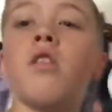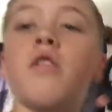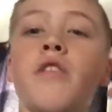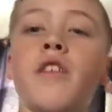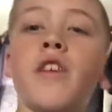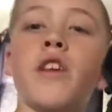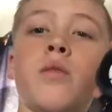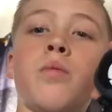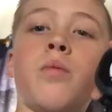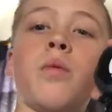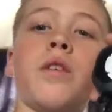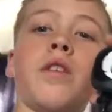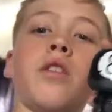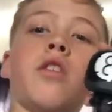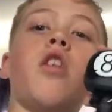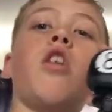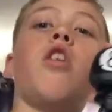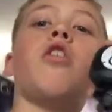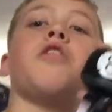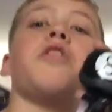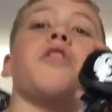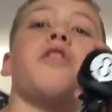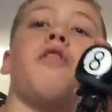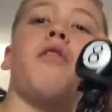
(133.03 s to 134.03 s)
This one is
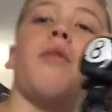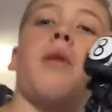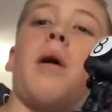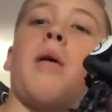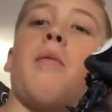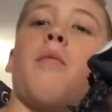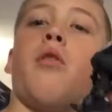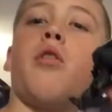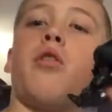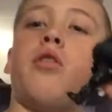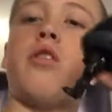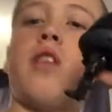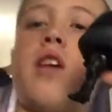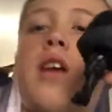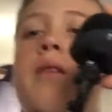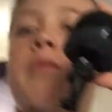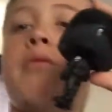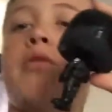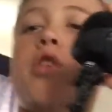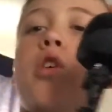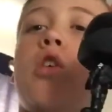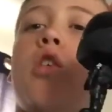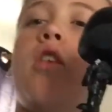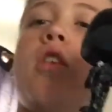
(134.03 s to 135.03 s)
also for my birthday. I'm
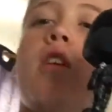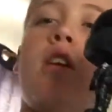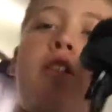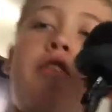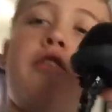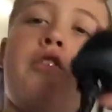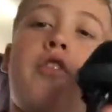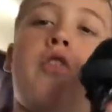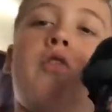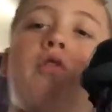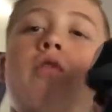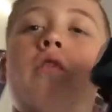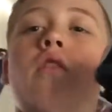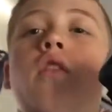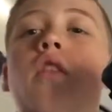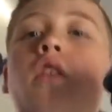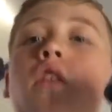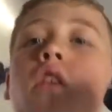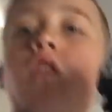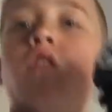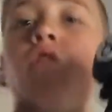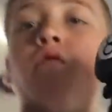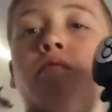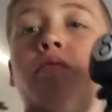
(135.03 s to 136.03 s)
sure if you
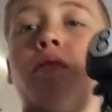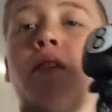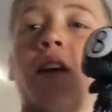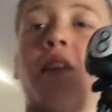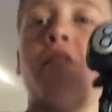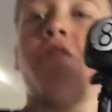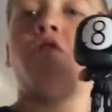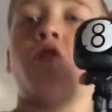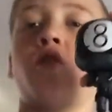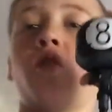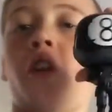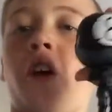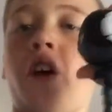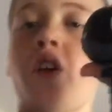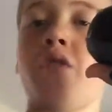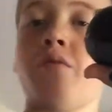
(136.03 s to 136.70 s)
play Fortnite, you